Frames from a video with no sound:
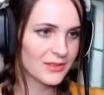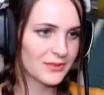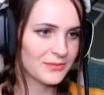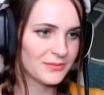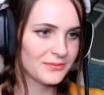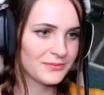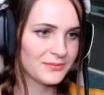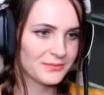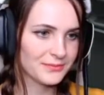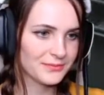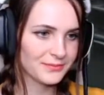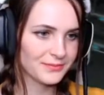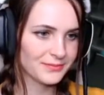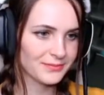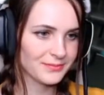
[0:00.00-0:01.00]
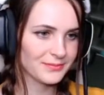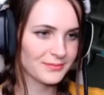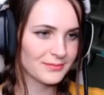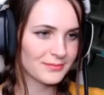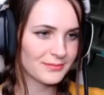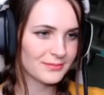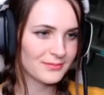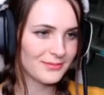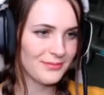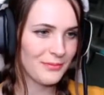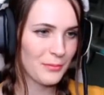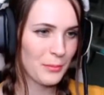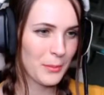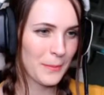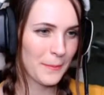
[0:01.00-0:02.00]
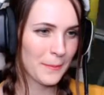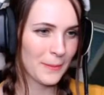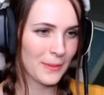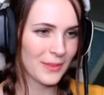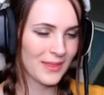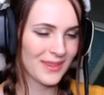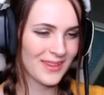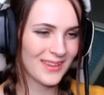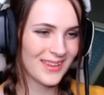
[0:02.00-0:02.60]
No one is speaking in this clip.